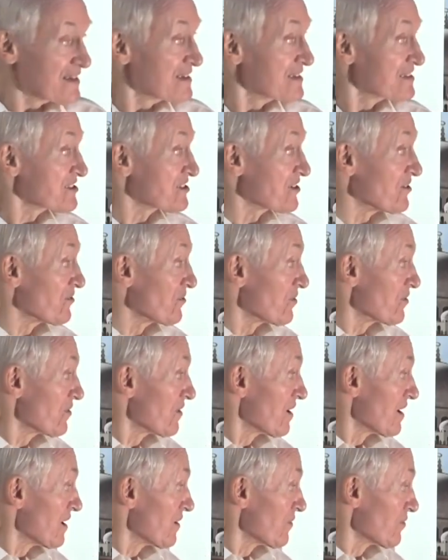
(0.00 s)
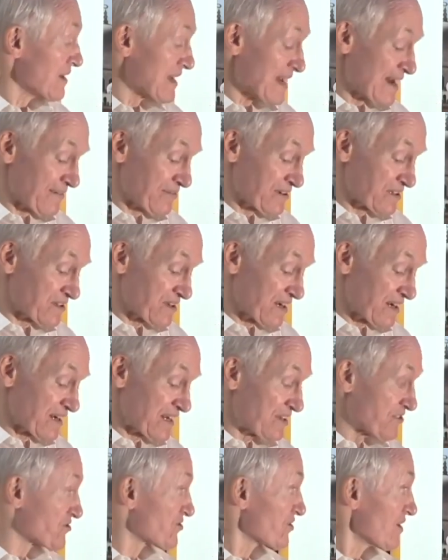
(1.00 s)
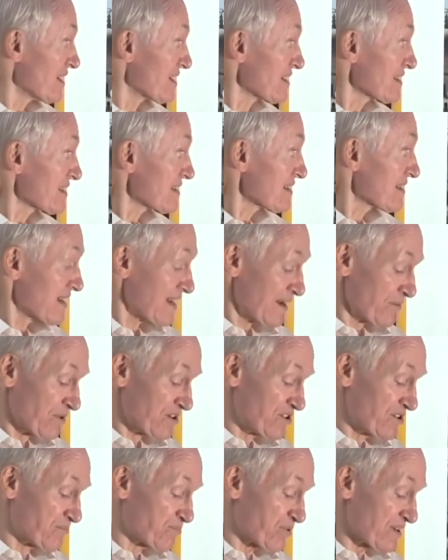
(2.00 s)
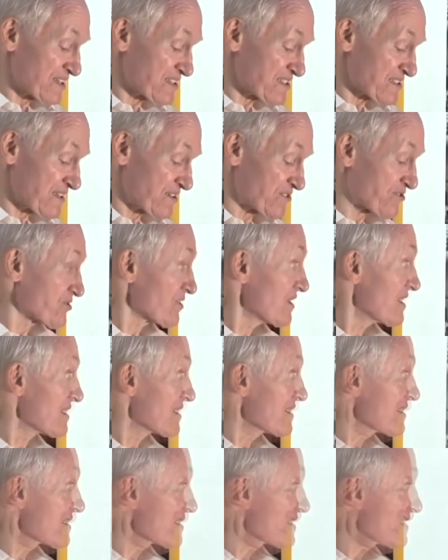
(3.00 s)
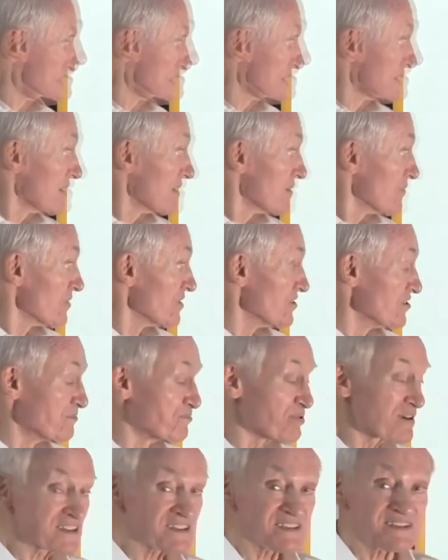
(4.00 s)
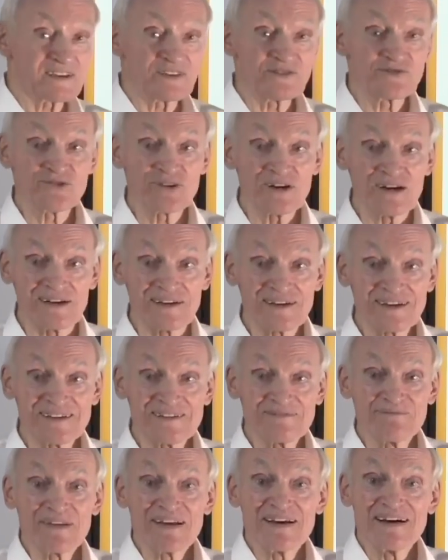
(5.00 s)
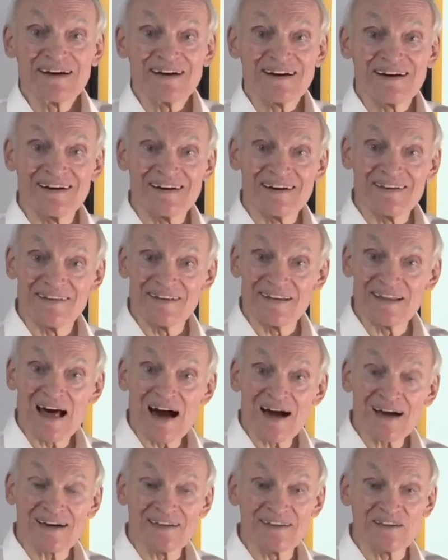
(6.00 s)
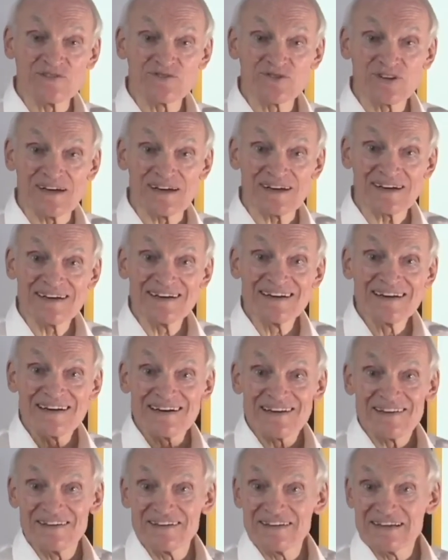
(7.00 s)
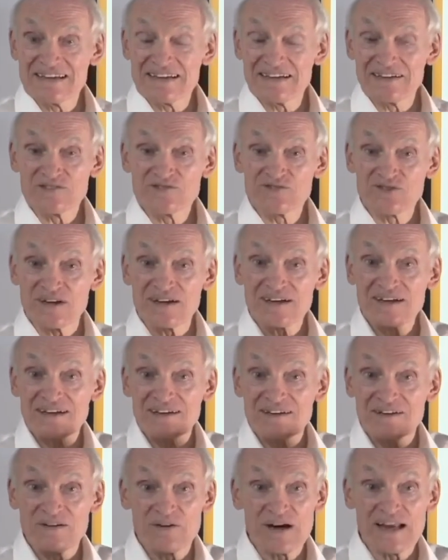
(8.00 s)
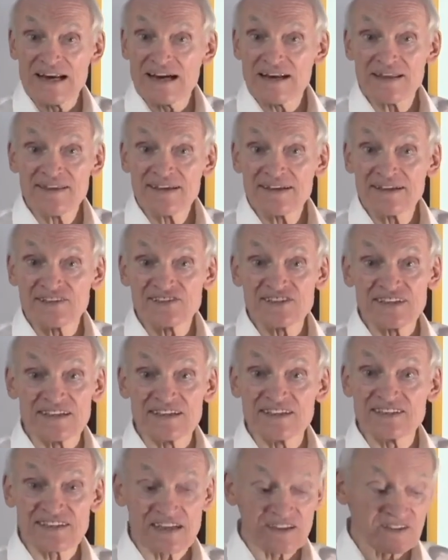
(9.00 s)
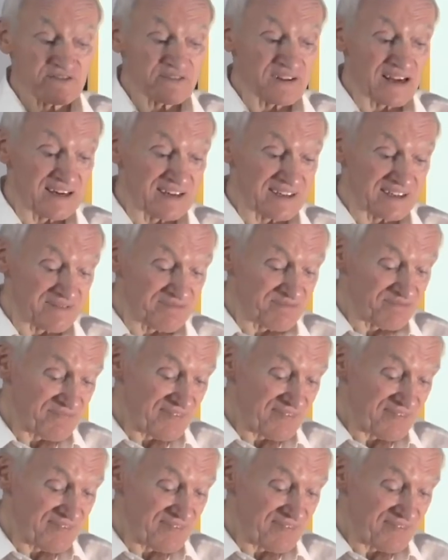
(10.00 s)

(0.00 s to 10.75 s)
So uh, we have a, a, trunk, and when you press the trunk, when you press the trunk, uh, the lock on the trunk, the uh, trunk and anything that's in it starts flying.